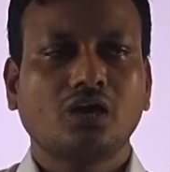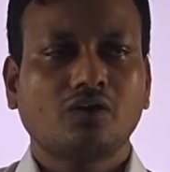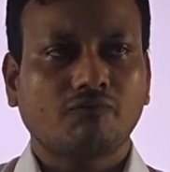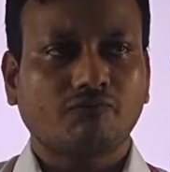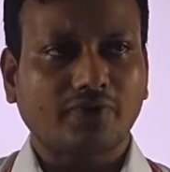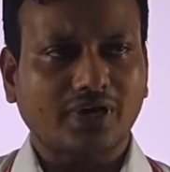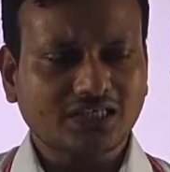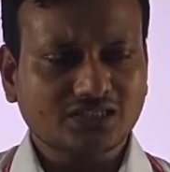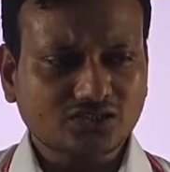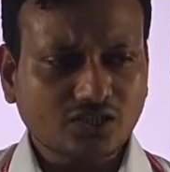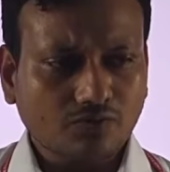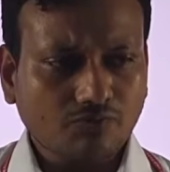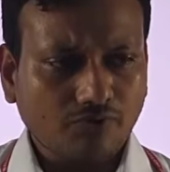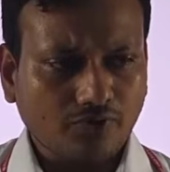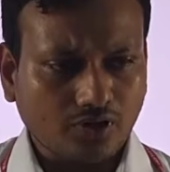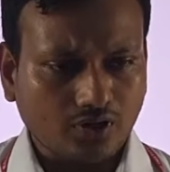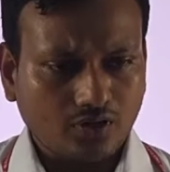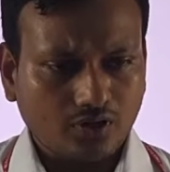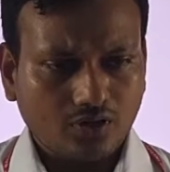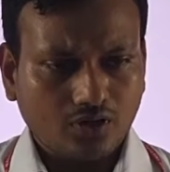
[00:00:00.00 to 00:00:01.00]
First of
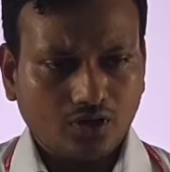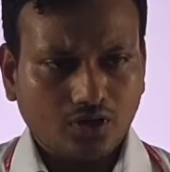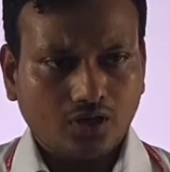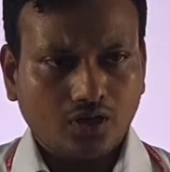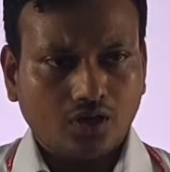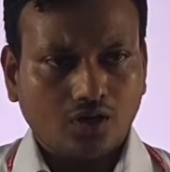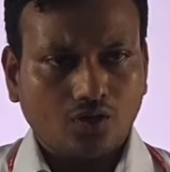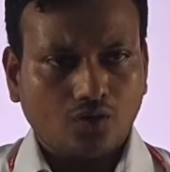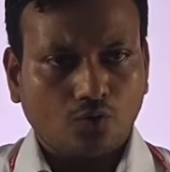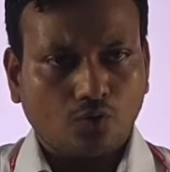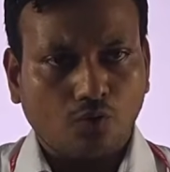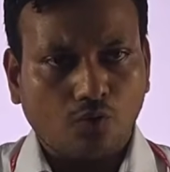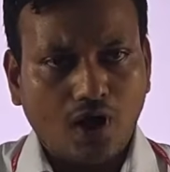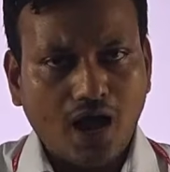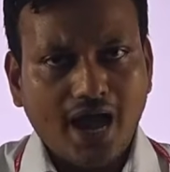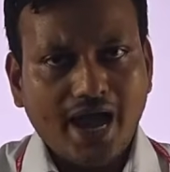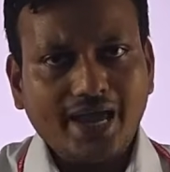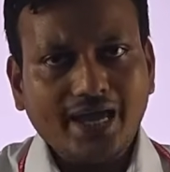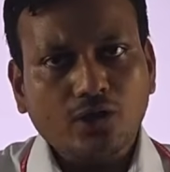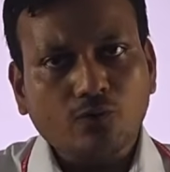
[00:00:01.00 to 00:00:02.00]
all, why